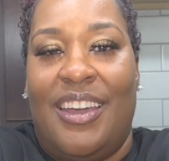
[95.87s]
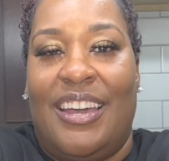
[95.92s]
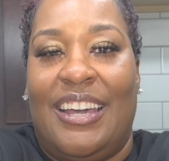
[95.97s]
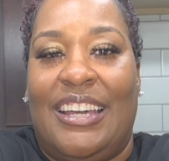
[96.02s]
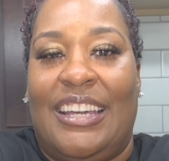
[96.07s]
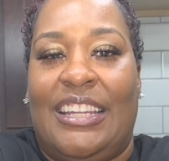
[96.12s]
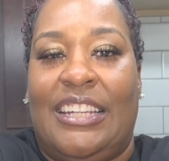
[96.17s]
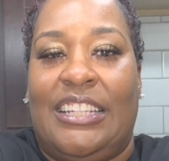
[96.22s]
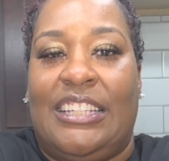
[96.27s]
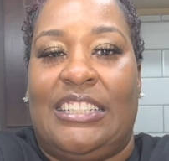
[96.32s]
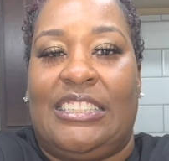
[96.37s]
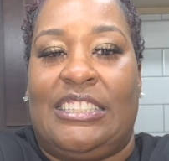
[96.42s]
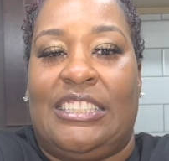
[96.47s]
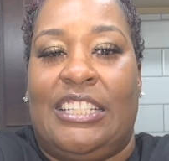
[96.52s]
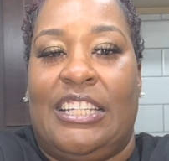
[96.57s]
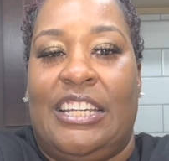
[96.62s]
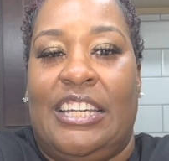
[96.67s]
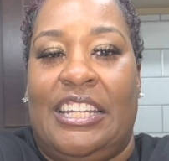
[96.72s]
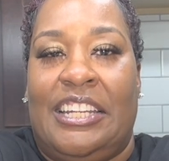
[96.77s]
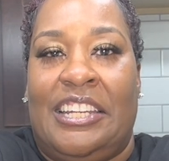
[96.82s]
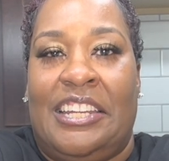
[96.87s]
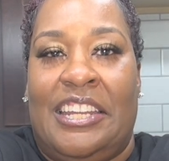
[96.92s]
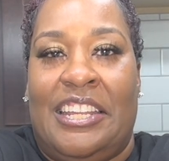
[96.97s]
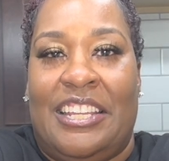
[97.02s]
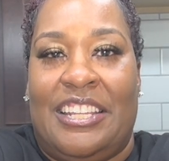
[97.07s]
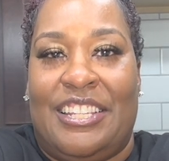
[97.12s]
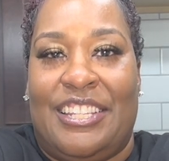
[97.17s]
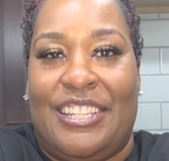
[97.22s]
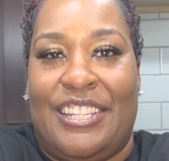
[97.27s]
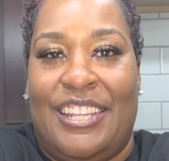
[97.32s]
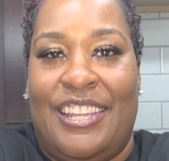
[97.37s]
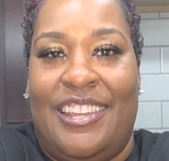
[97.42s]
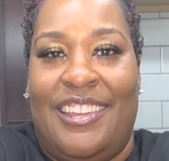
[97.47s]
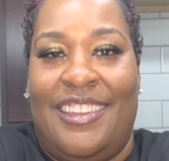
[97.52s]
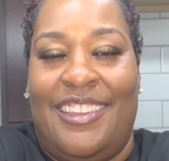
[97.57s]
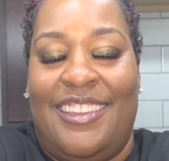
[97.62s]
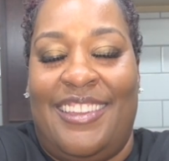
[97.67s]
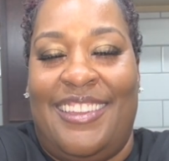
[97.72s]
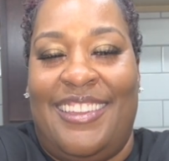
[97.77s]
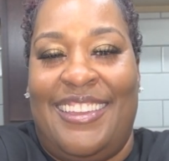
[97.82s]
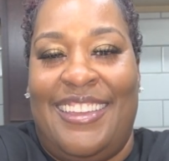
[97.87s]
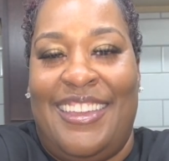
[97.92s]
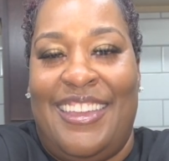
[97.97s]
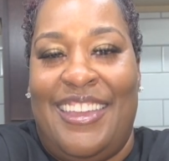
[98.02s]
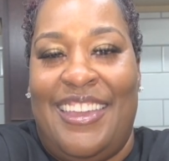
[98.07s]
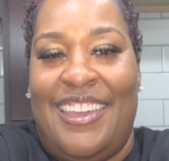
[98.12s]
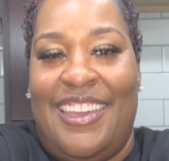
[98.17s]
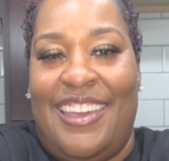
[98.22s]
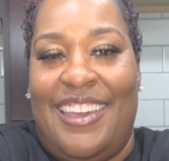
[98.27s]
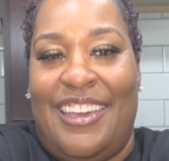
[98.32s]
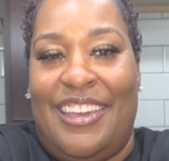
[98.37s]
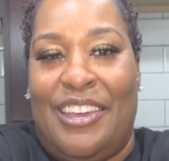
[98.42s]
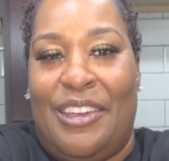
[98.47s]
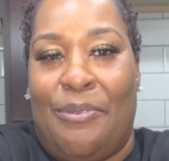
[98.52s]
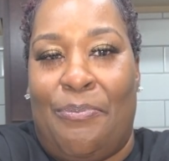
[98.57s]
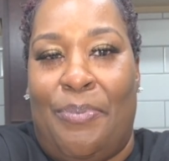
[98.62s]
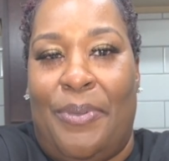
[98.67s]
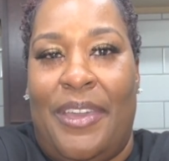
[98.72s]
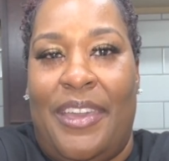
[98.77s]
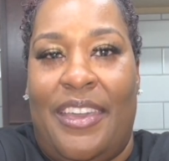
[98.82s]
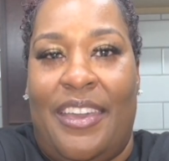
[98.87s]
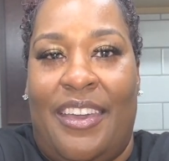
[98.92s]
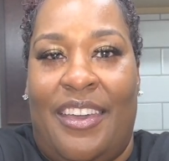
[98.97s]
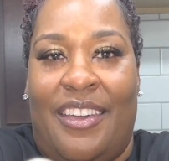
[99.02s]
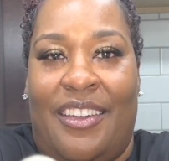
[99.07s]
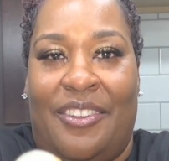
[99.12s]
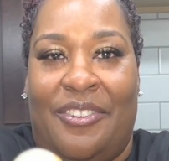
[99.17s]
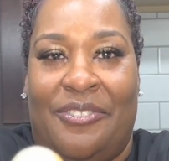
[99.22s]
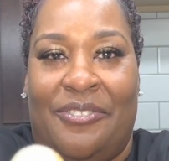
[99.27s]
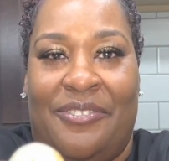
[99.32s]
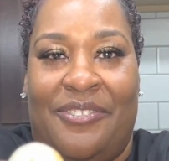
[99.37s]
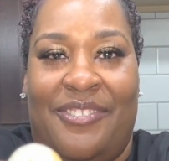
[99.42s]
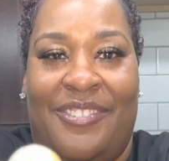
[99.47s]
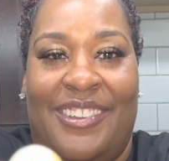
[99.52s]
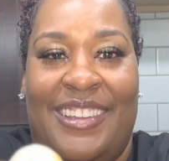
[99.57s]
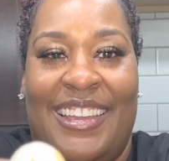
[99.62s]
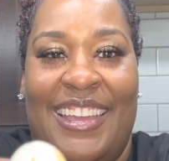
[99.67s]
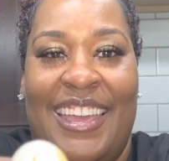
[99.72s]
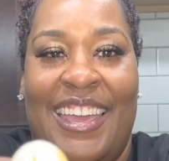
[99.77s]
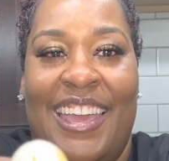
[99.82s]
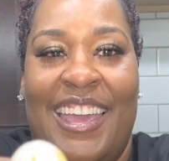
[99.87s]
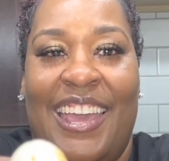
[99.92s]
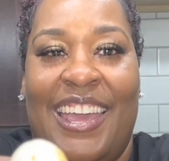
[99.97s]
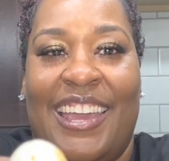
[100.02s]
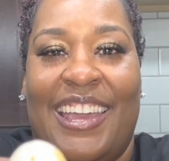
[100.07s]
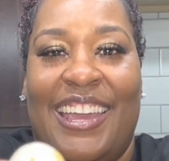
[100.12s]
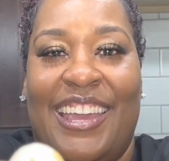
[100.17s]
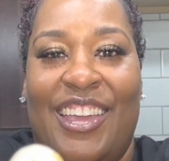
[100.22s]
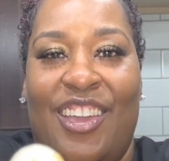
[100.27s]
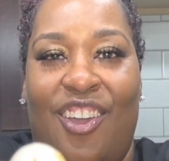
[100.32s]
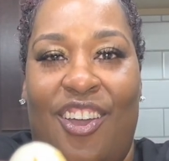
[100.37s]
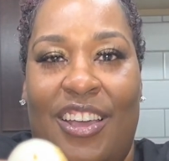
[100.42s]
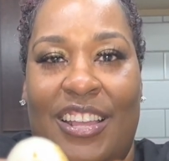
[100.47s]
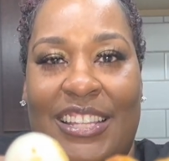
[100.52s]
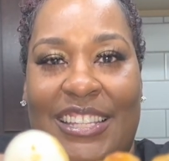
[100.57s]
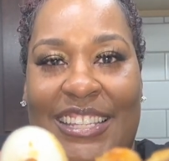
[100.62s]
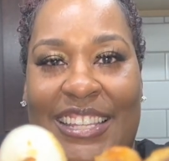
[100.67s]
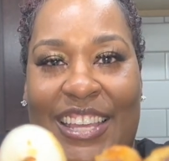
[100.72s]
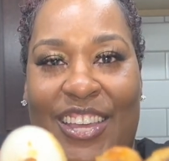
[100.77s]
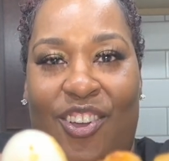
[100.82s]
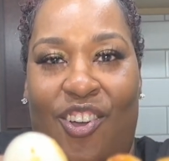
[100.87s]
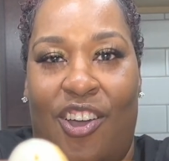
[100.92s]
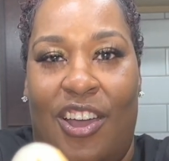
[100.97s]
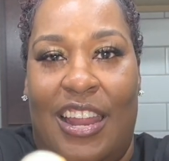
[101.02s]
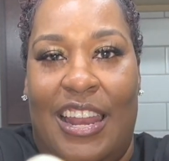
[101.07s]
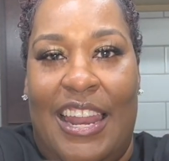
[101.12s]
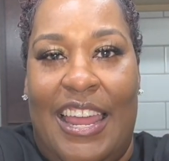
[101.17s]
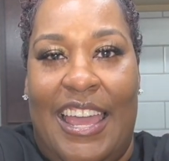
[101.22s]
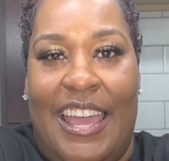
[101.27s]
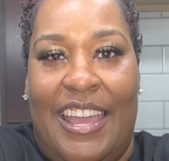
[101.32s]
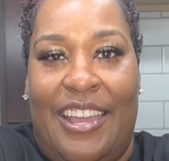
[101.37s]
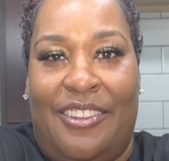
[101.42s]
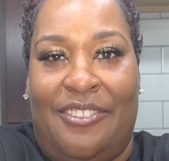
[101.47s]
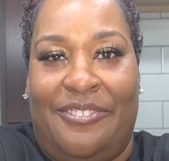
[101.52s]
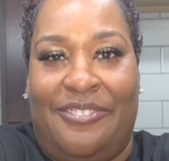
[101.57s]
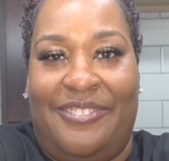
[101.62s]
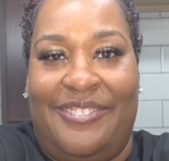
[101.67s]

at this goodness up here. Can y'all see all that?